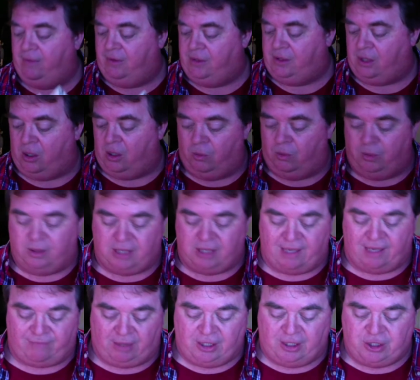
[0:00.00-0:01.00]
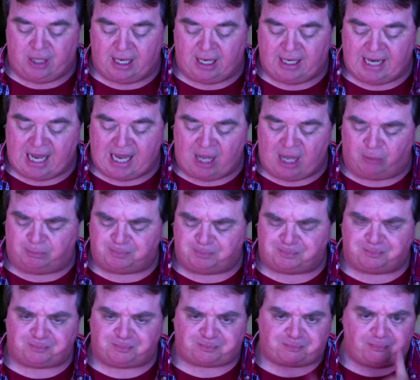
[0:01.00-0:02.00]
so definitely check it out.
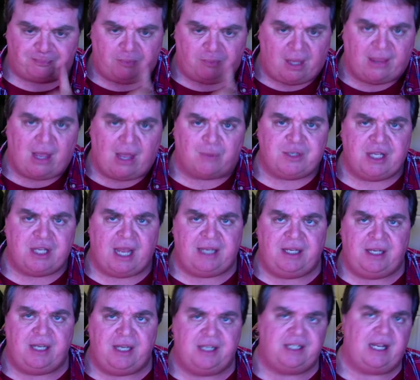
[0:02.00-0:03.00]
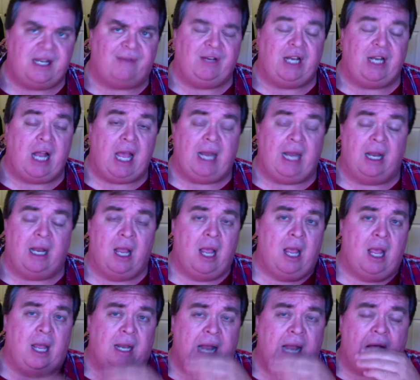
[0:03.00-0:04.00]
That was 1979.
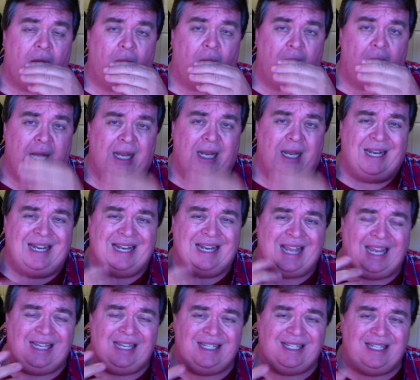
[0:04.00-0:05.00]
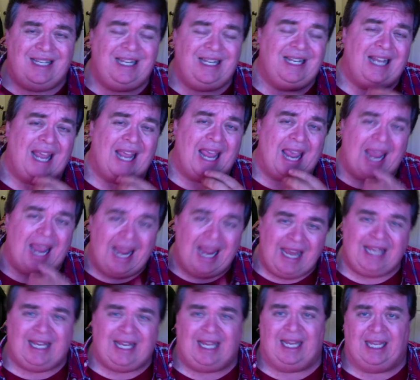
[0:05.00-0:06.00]
Now, in
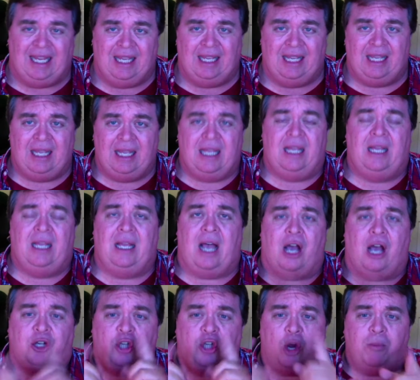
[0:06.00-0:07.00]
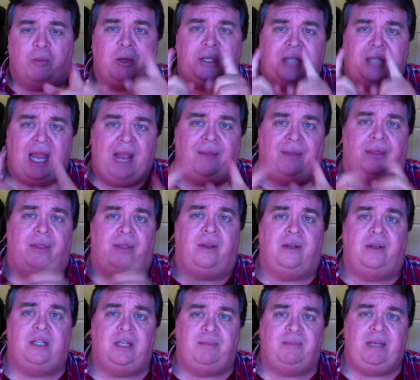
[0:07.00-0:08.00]
1980, October 10th,
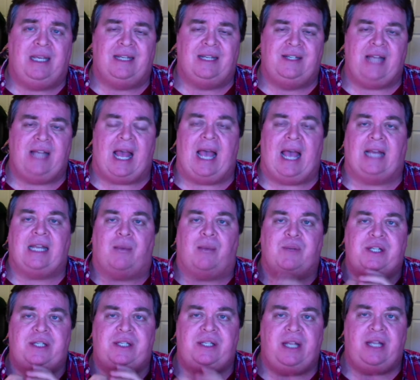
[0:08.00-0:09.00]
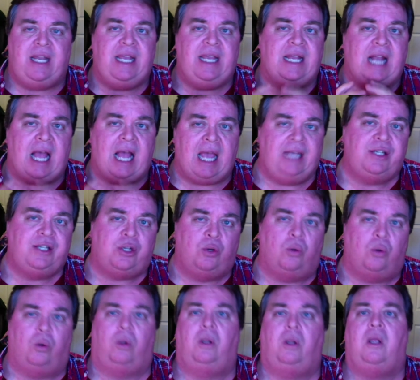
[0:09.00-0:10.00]
to be exact. I was sitting in high
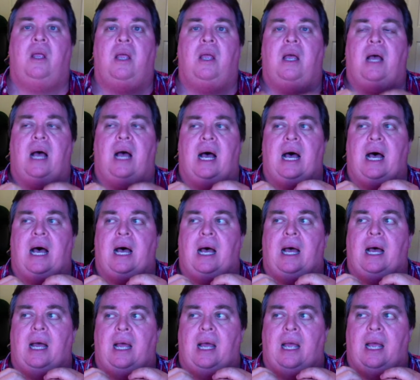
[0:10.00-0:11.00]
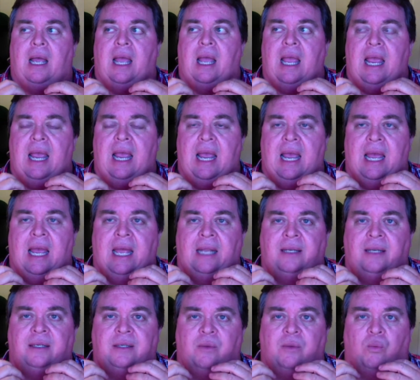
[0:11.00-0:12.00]
school, uh,
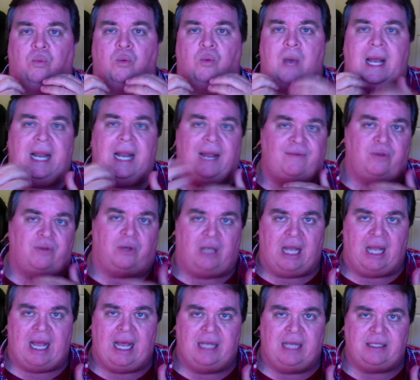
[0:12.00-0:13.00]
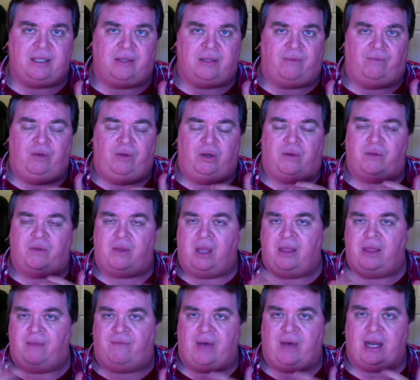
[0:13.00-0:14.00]
and right after class, you know,
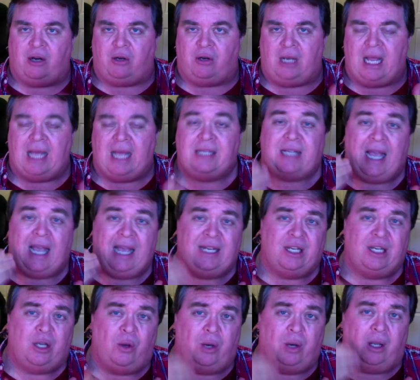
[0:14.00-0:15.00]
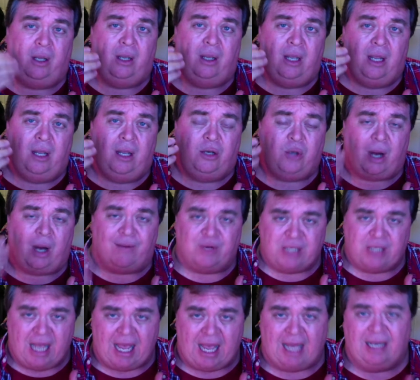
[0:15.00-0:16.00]
the final class, I had to go to
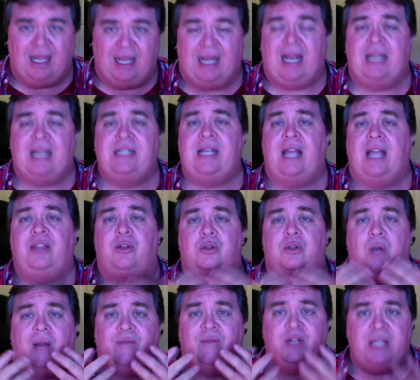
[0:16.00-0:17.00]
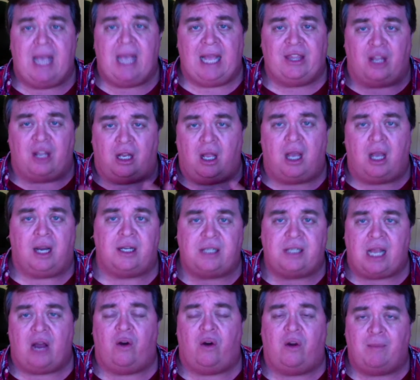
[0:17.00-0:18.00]
driver's ed, and I sat through driver's ed, the longest
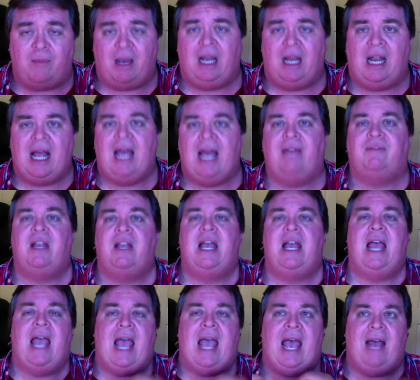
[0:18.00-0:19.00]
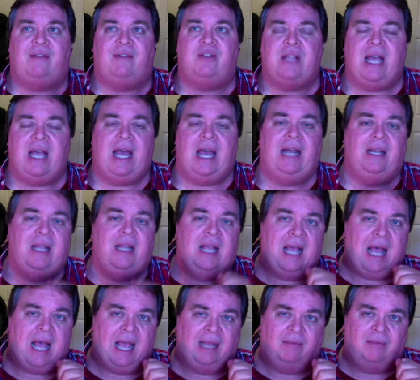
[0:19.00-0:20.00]
hour of my life. After that,
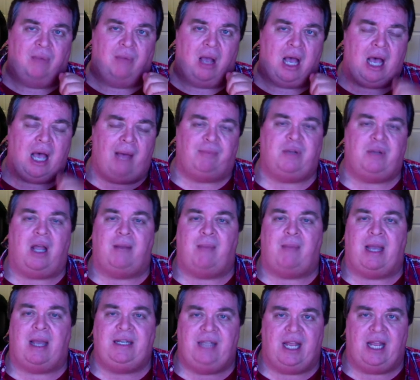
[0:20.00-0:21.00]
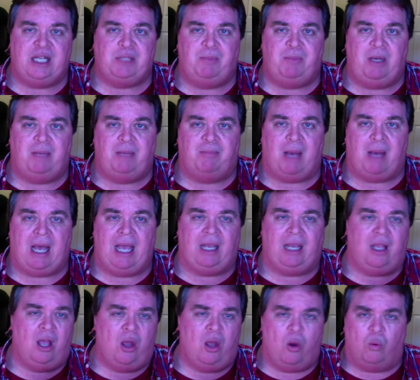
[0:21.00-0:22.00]
I hopped on my 10 speed
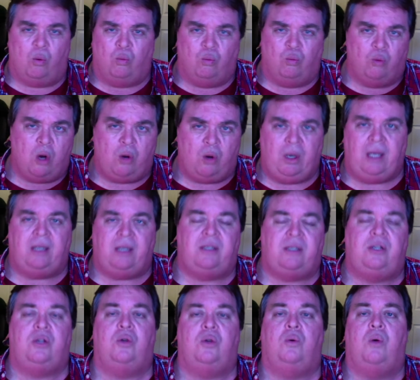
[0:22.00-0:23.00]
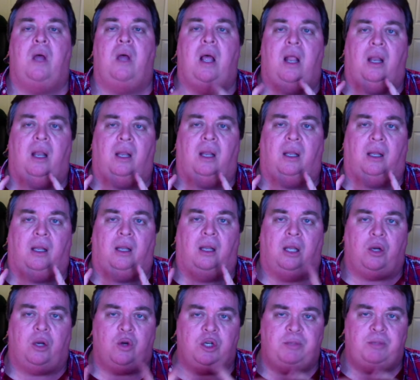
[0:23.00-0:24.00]
bike, rode it to
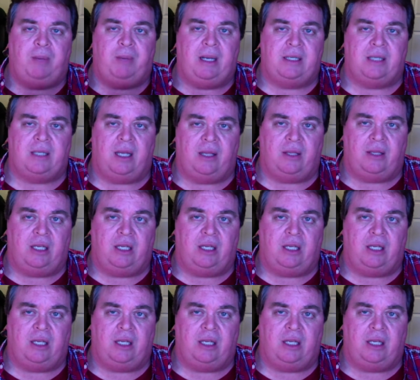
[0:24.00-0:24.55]
Licorice Pizza, the